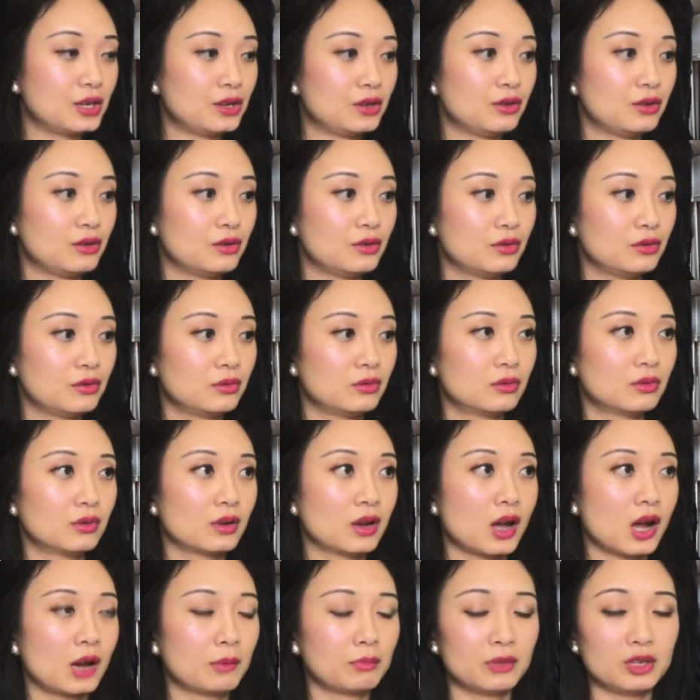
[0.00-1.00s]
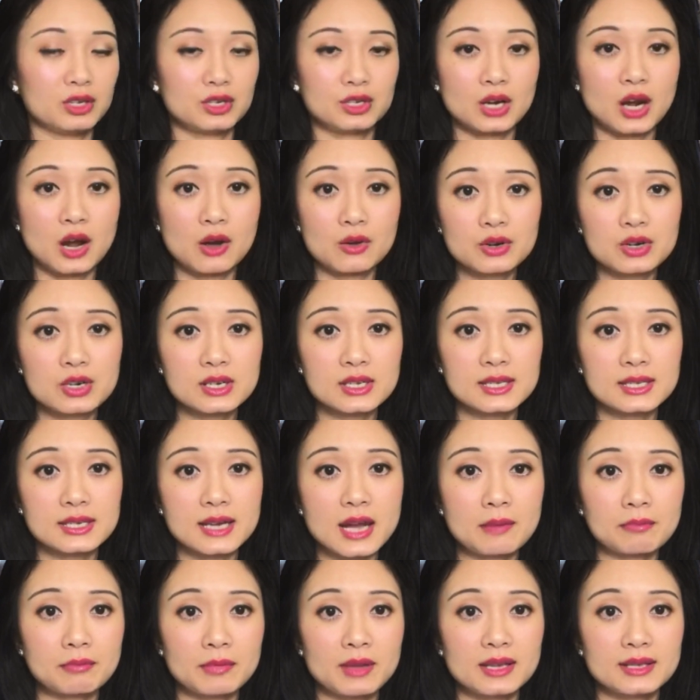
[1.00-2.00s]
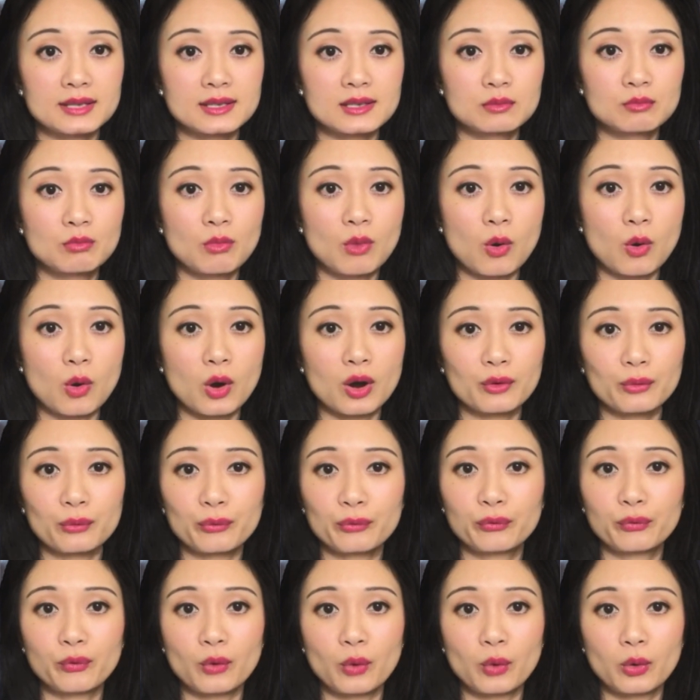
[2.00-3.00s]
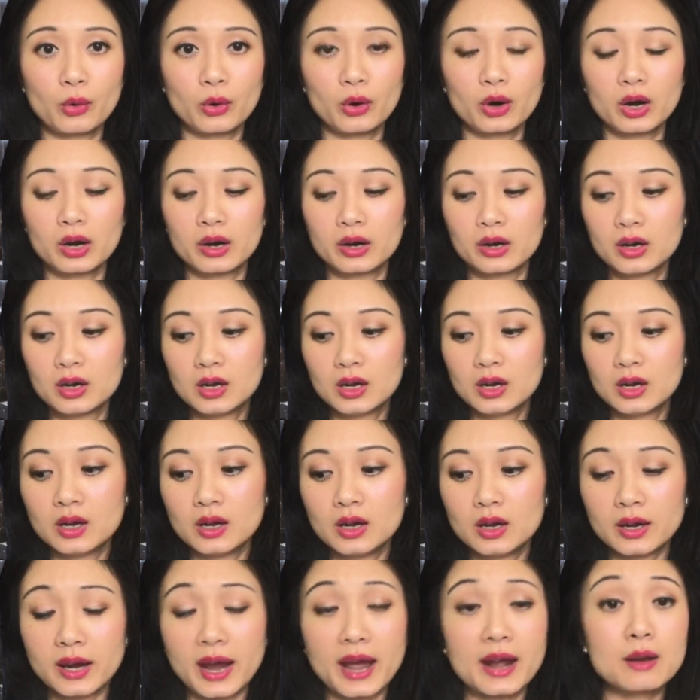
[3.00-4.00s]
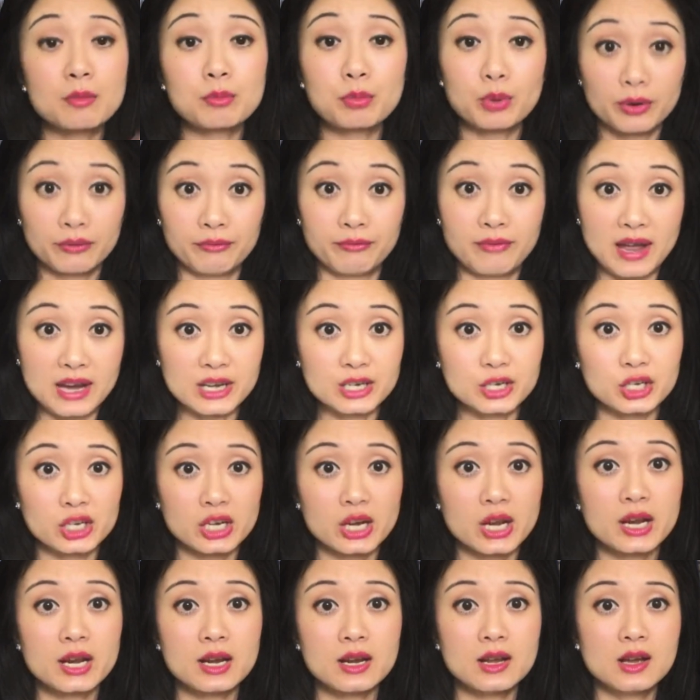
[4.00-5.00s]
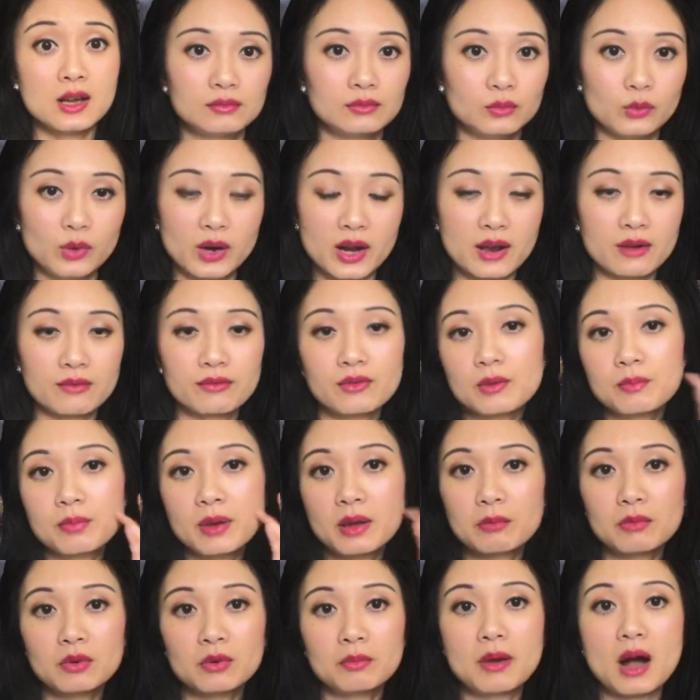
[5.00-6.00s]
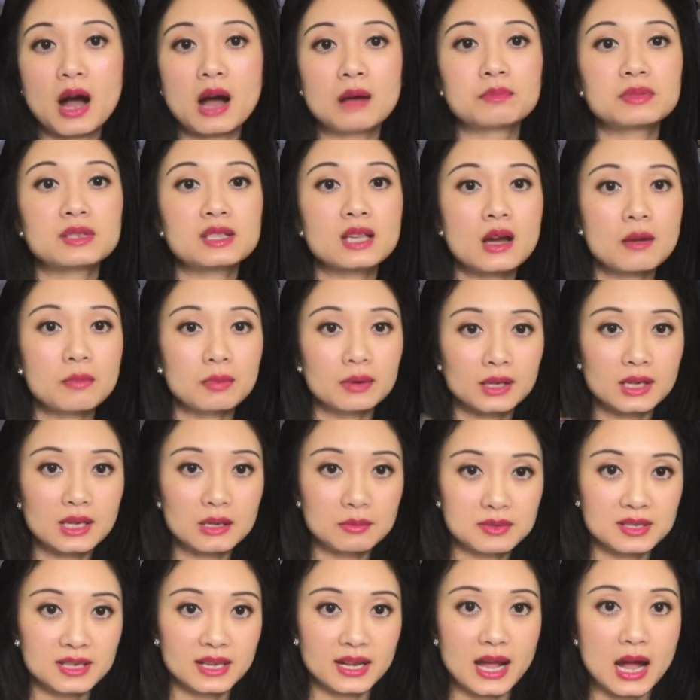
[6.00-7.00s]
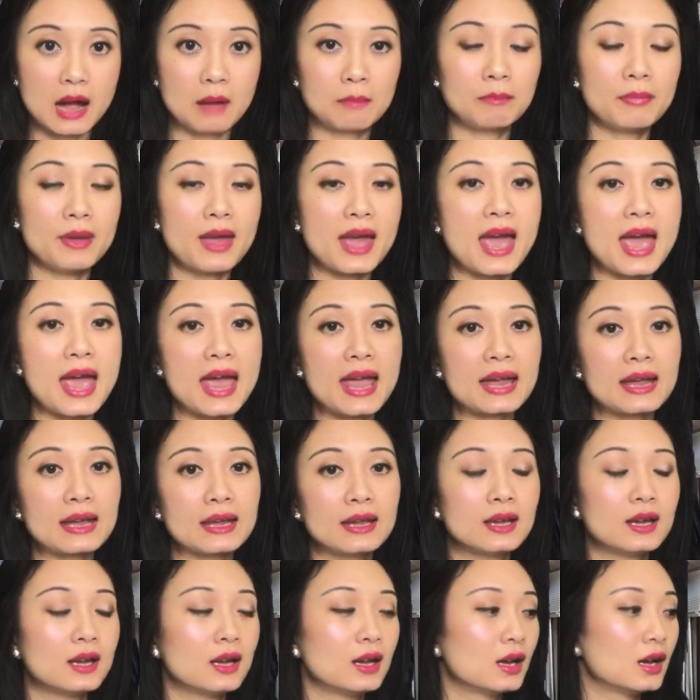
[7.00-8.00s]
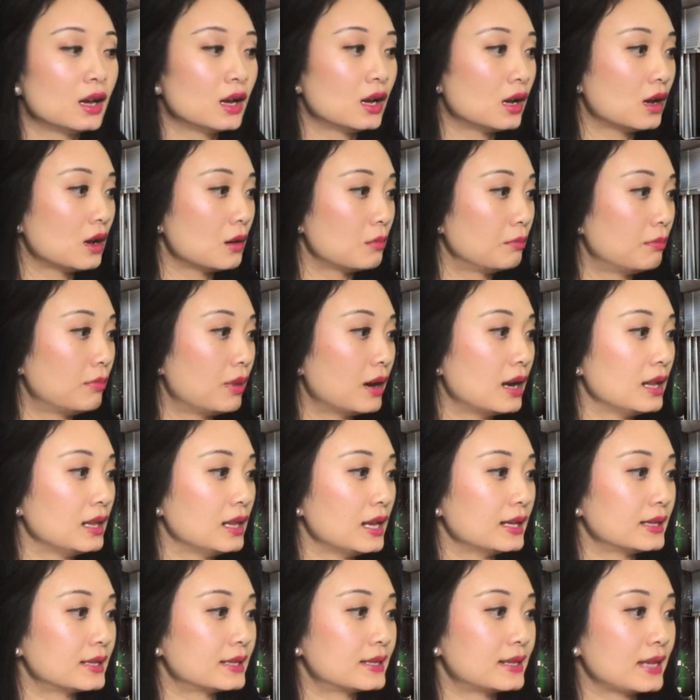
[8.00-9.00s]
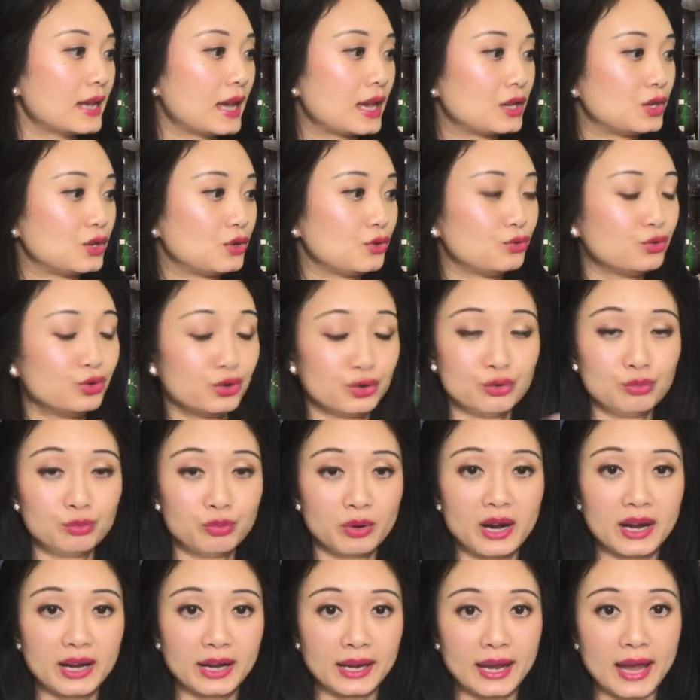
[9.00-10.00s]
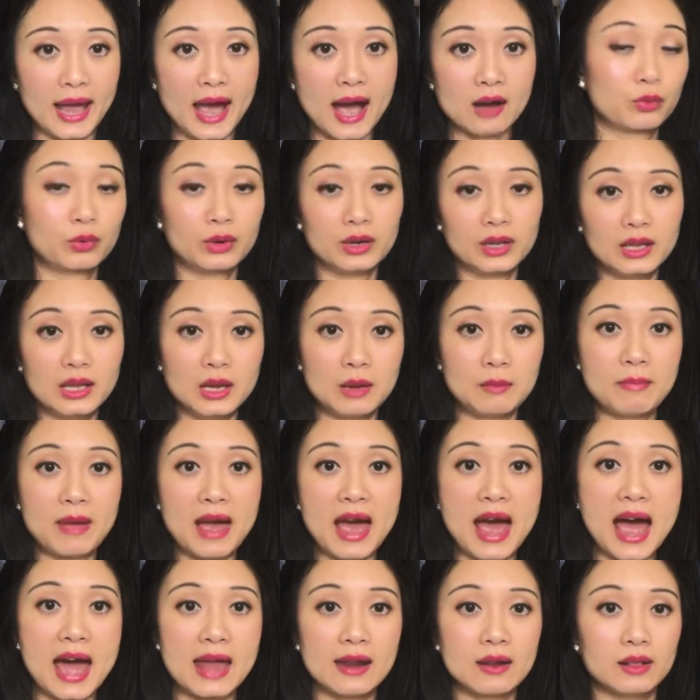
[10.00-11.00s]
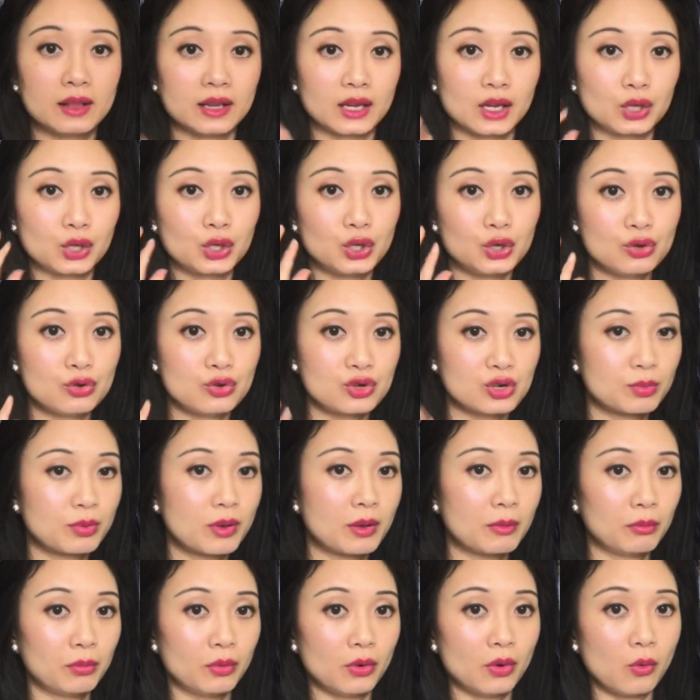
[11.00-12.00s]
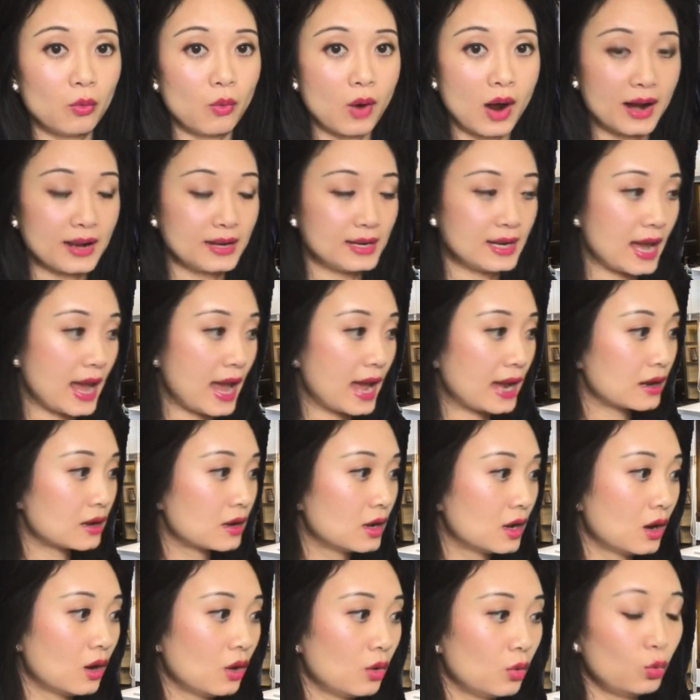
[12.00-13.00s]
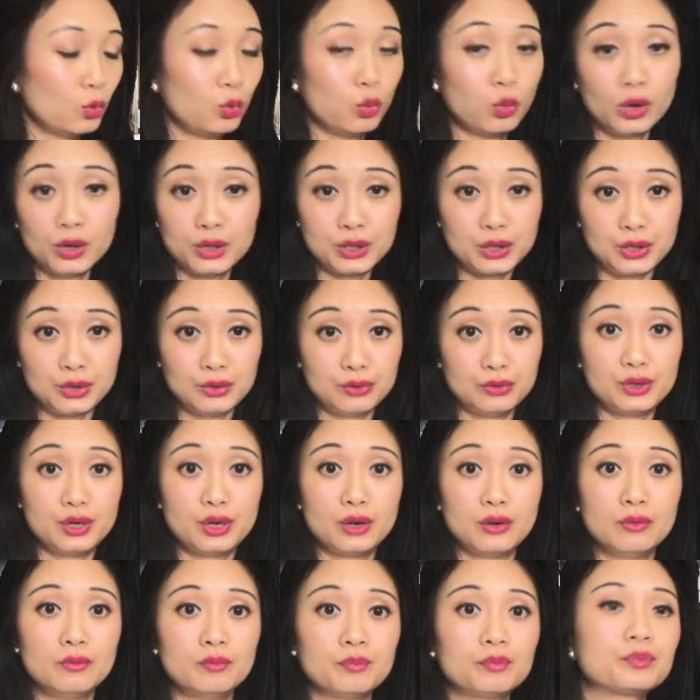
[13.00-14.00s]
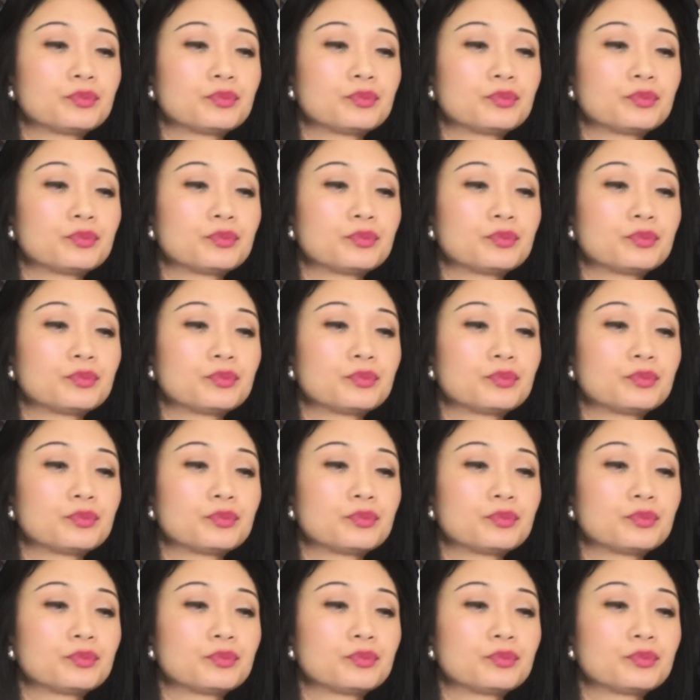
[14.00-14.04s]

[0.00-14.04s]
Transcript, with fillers: You, um, the toner step, it's more for kind of prevention. Whatever pimple pops up, keeps it at bay. But let's say you do break out really bad, like a huge pimple one day, what do you do?